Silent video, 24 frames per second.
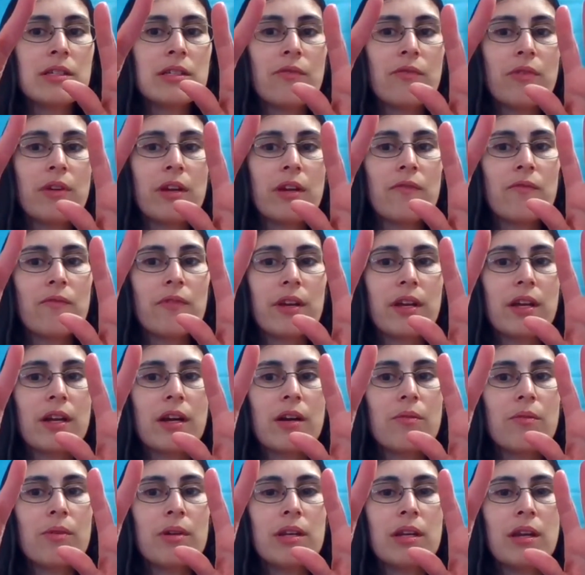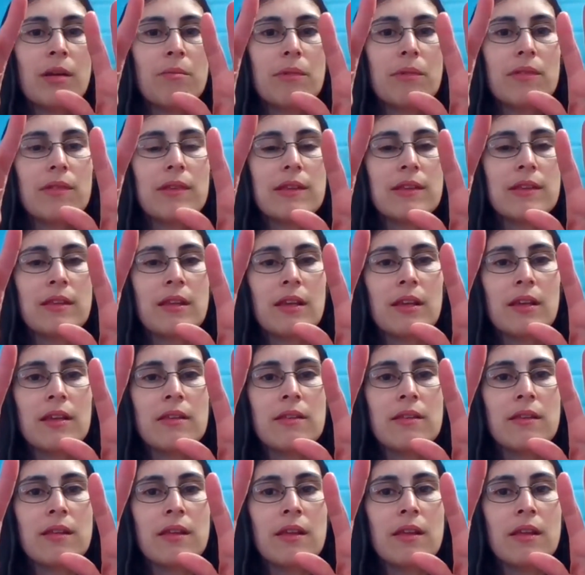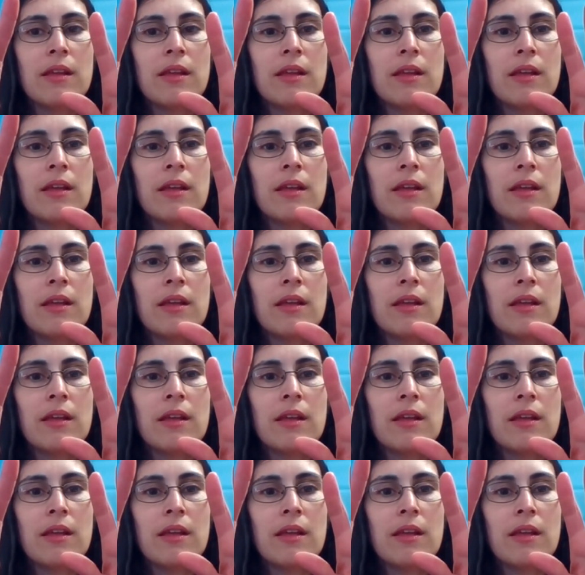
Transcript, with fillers: and see if we can figure out what number this is.